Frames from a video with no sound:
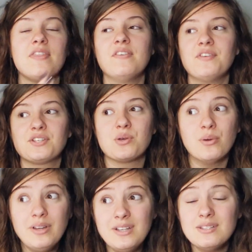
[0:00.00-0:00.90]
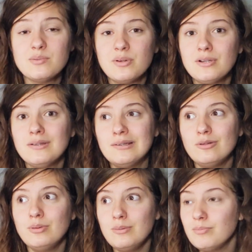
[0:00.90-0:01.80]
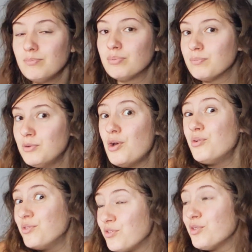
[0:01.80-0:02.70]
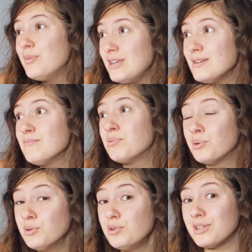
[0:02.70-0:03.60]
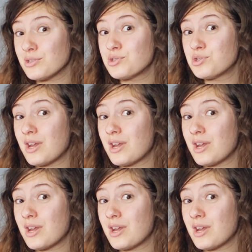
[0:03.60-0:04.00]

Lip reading: the Victorians were a little bit known for being prudish.